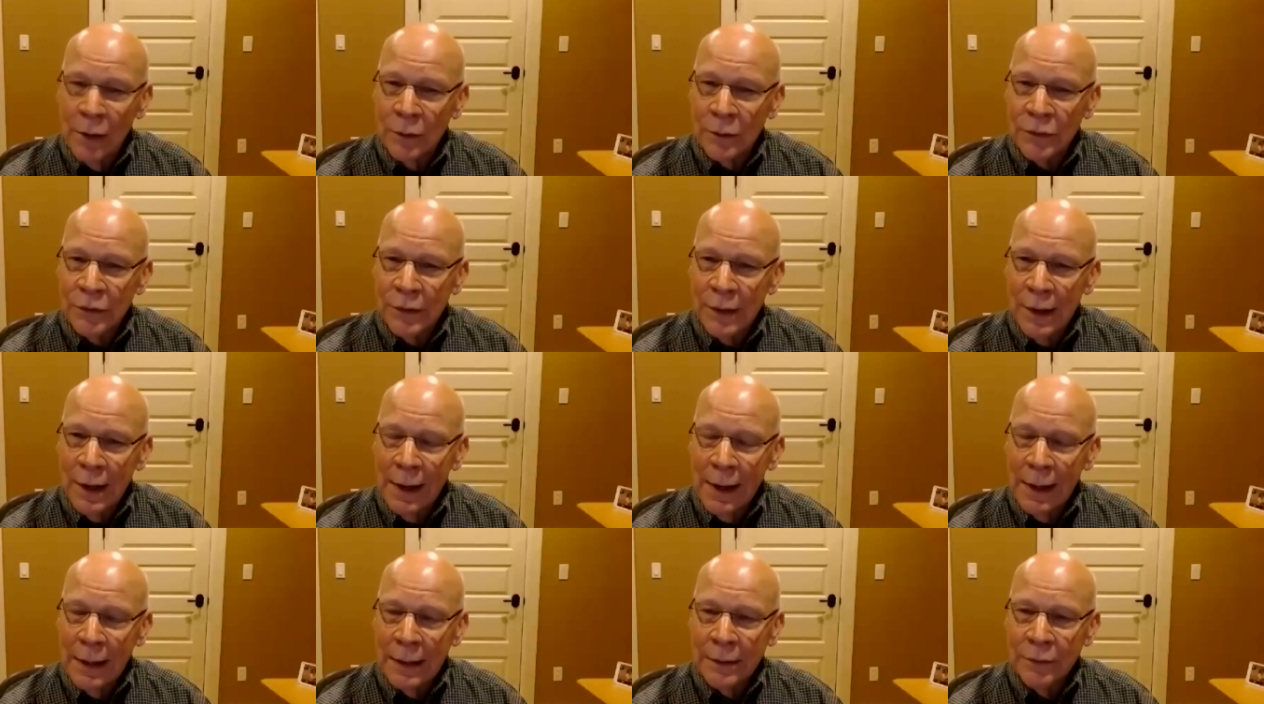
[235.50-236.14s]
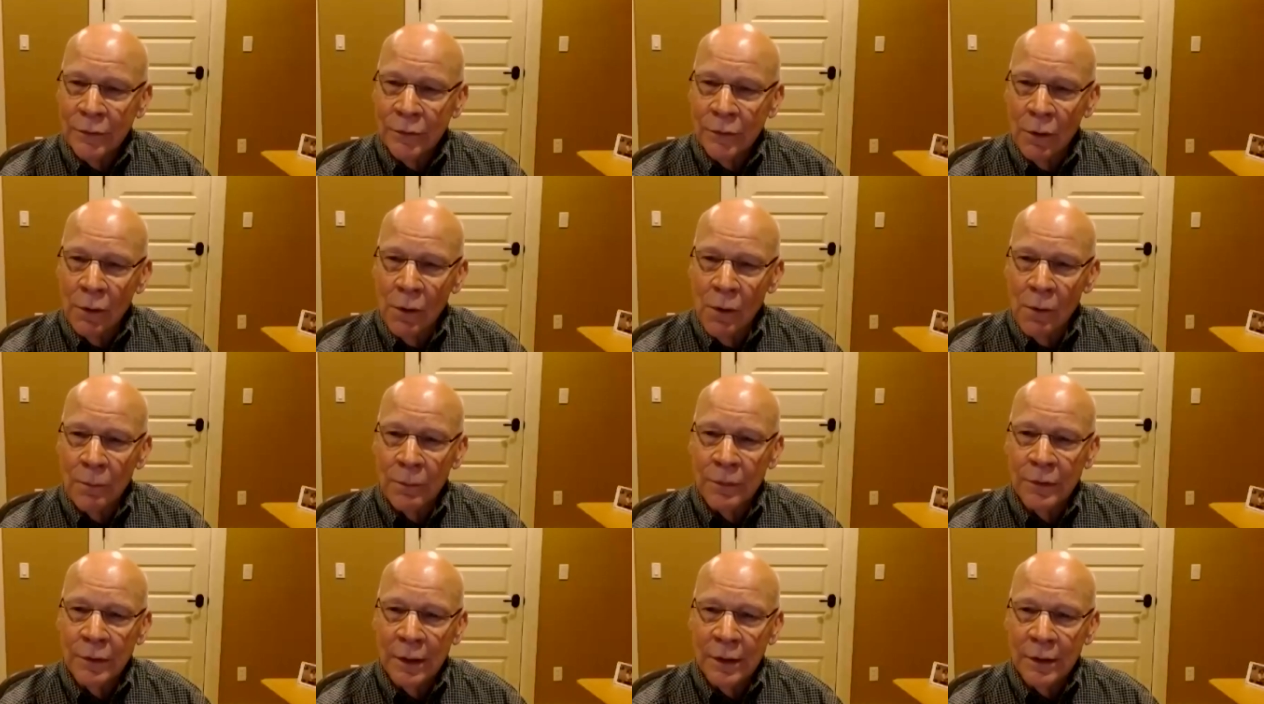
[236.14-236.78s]
outside.
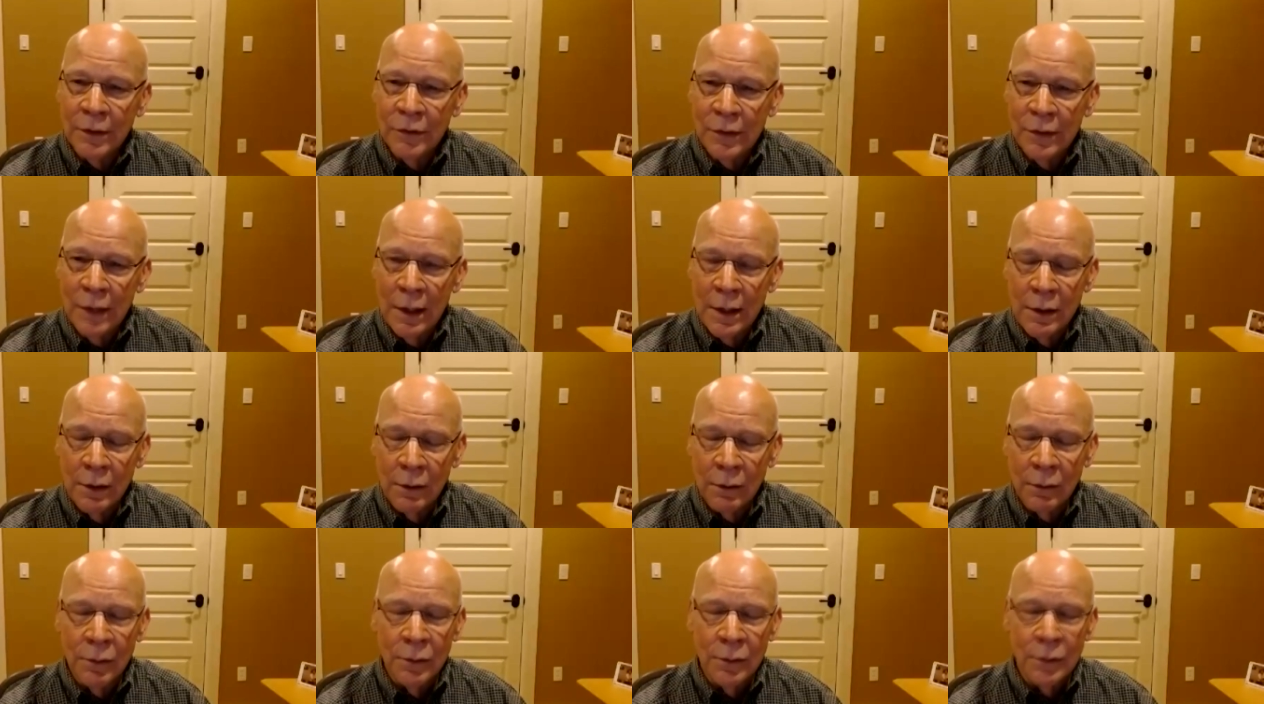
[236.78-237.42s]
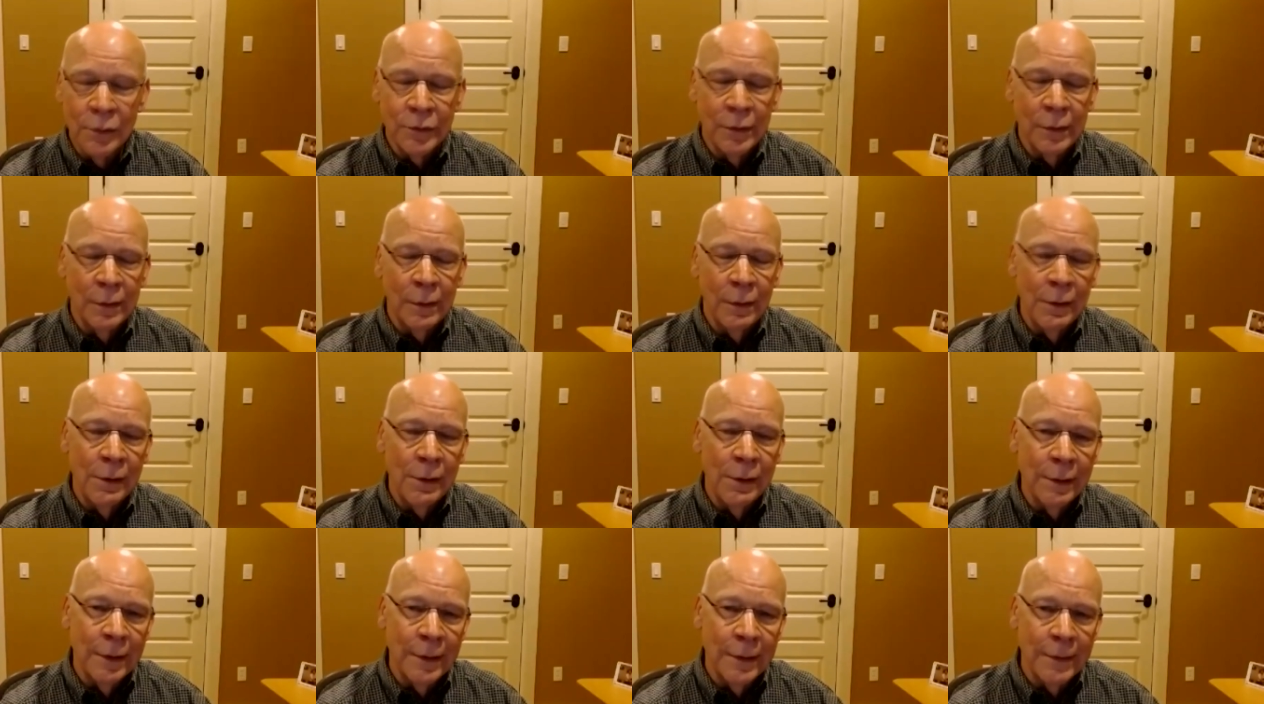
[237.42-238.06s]
So let's say you're cruising
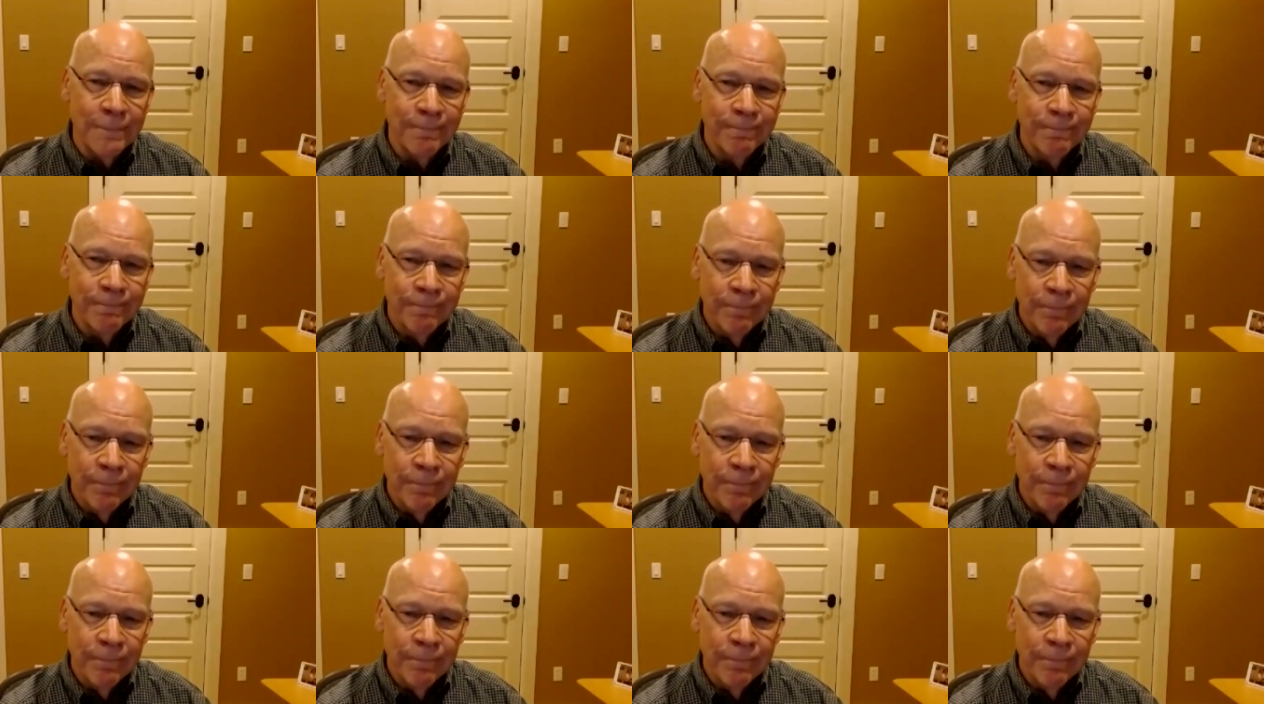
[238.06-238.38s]
along at